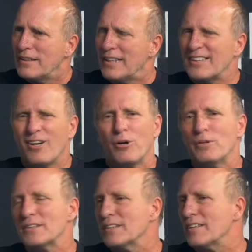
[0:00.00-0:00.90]
He said, oh,
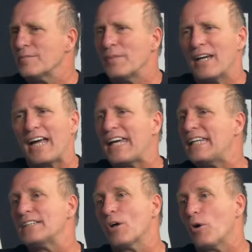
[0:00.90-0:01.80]
it's nothing, Matt. I
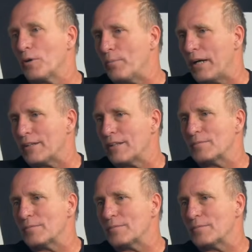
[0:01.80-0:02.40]
can't even talk about it.